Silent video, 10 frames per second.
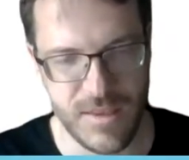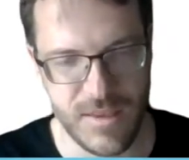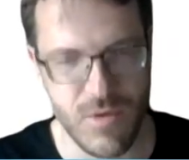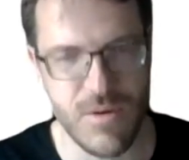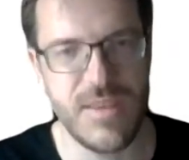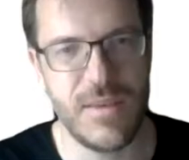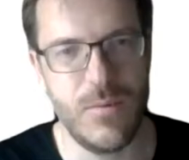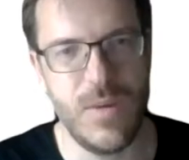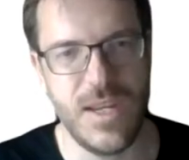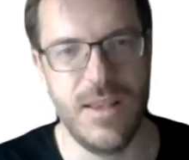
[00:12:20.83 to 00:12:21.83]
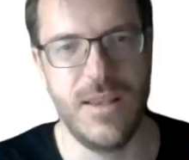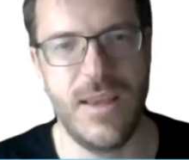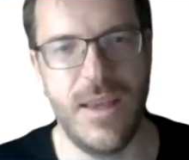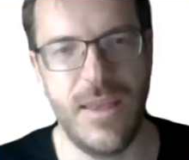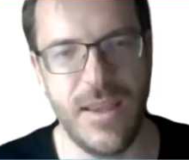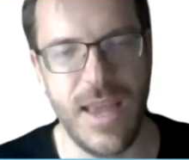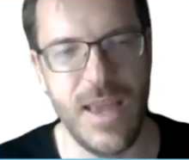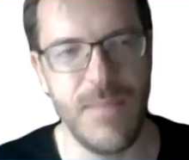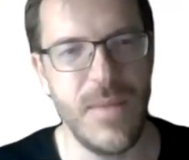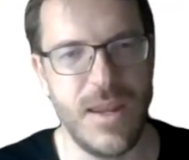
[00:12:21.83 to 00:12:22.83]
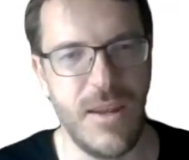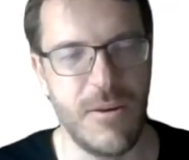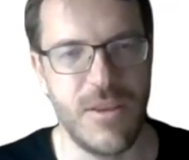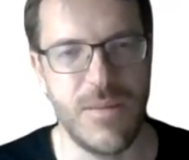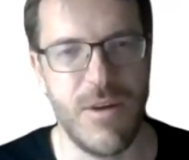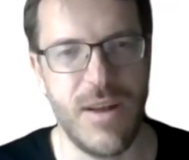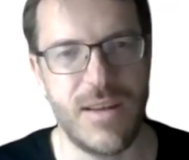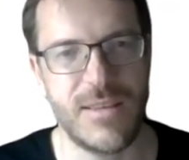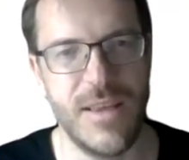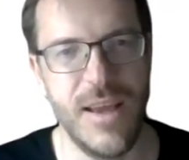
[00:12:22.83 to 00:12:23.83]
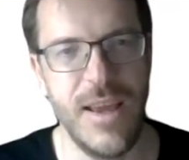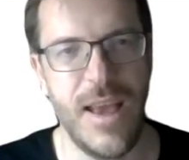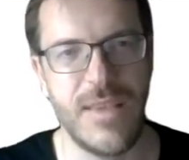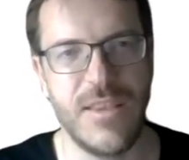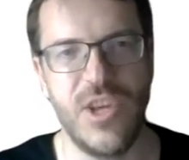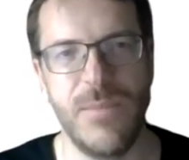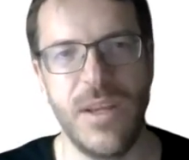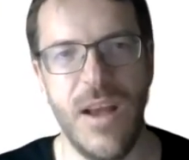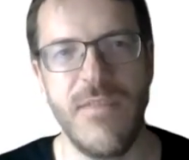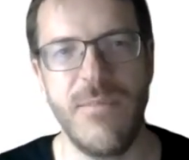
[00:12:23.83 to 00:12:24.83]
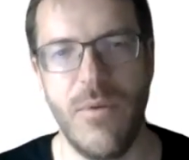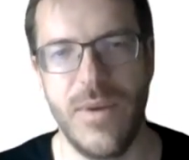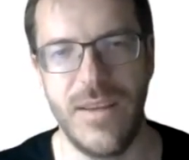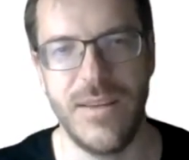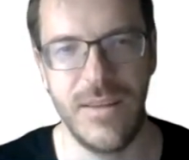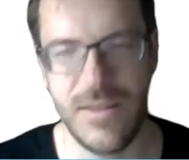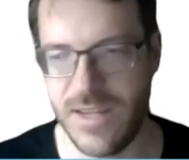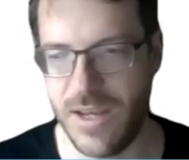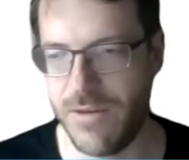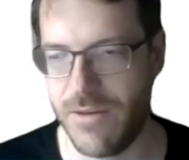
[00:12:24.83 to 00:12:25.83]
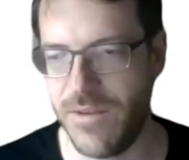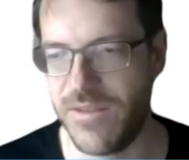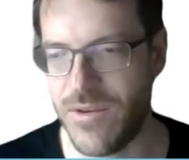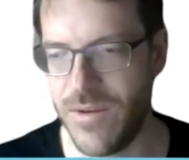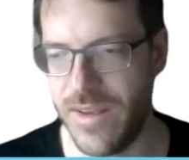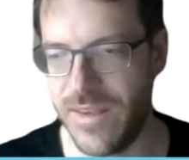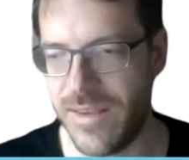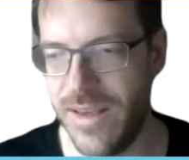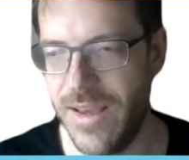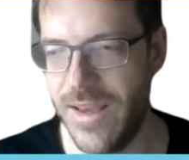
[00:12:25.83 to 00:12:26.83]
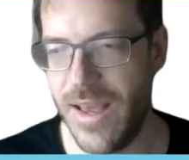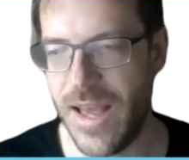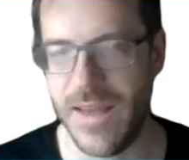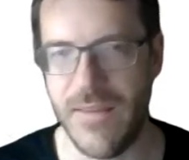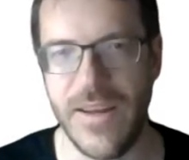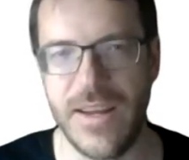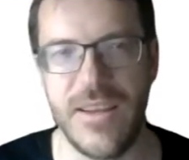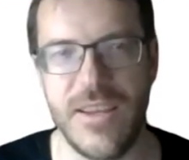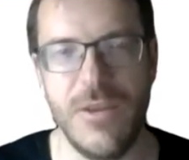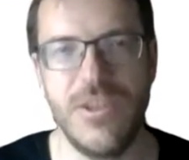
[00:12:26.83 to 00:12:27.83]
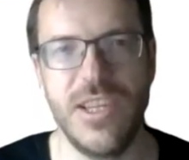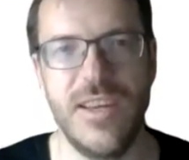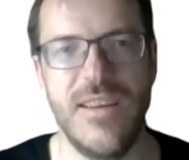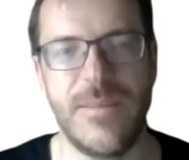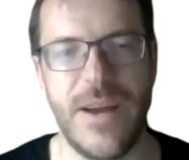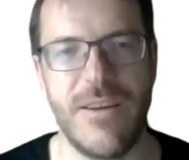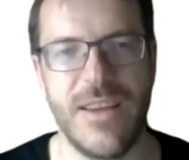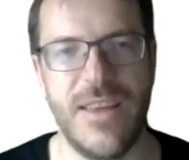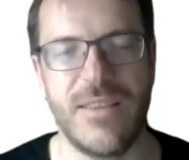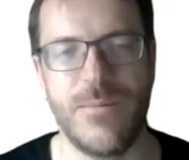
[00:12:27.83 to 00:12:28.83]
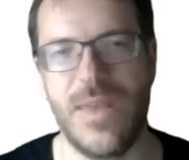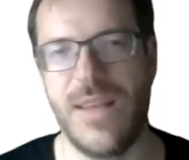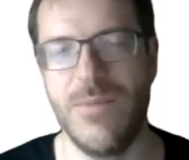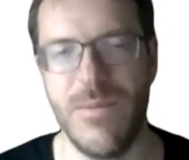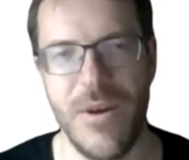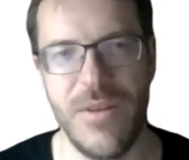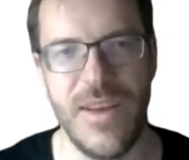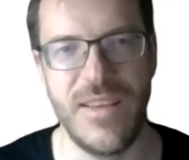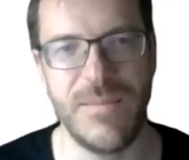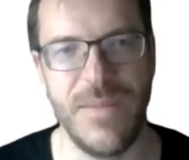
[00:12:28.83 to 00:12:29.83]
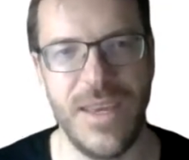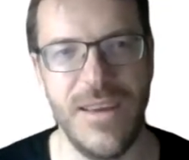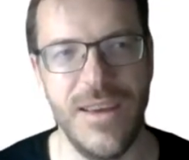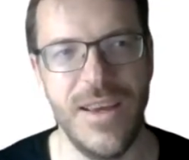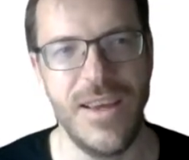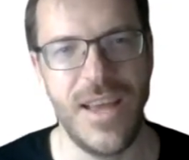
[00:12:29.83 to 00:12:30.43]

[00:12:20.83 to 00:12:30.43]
the stories that we tell in the game and in our other products as a jumping off point to tell their own stories. I find it hugely inspiring, and that's what motivates me